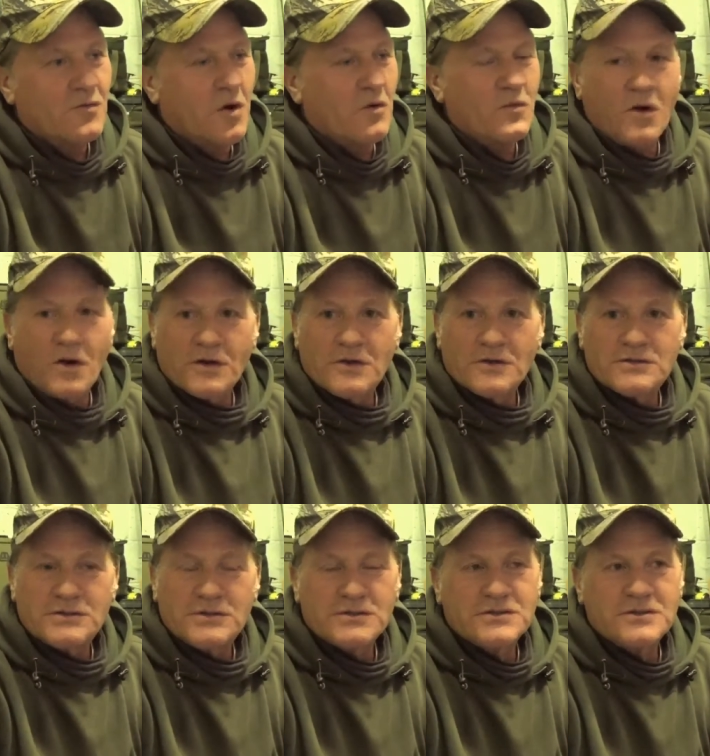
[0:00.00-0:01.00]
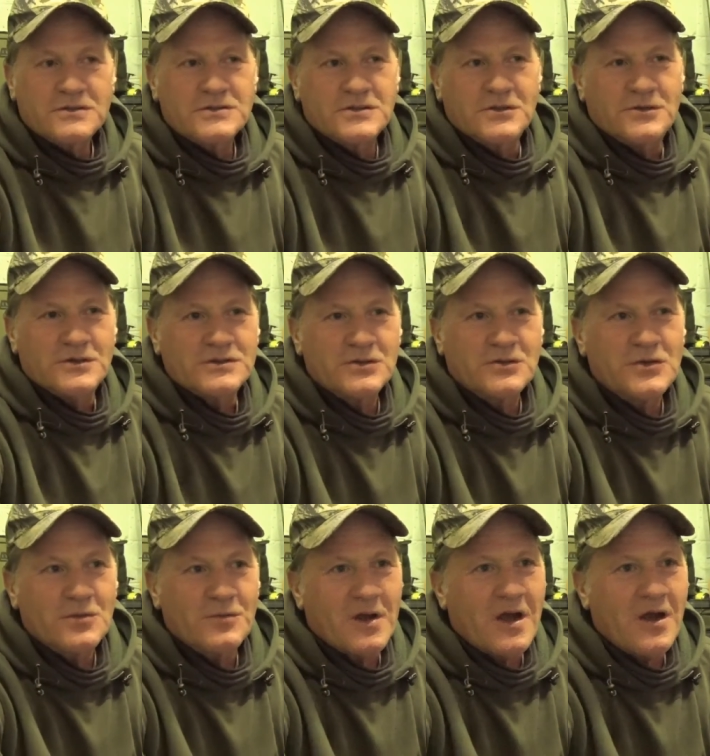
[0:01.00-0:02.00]
what I should do is talk
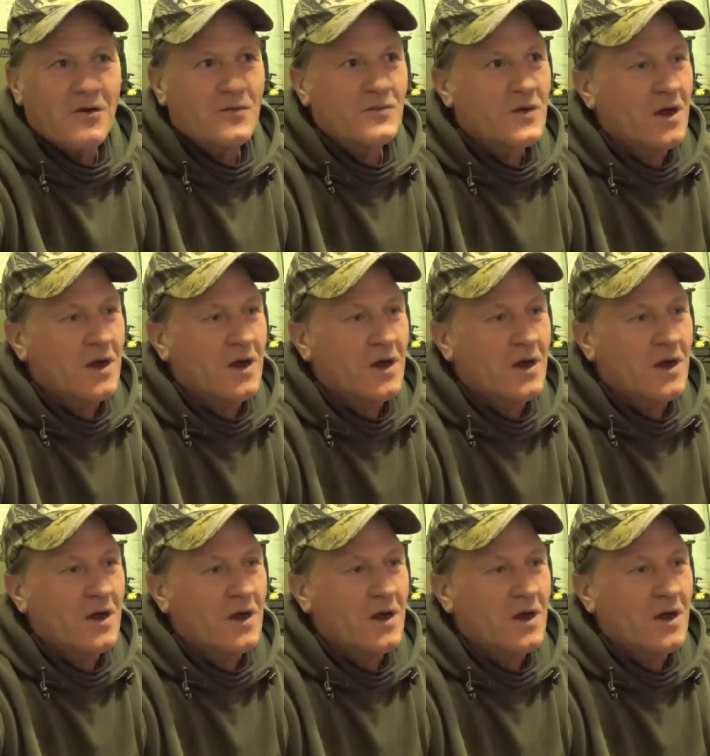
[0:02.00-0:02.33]
about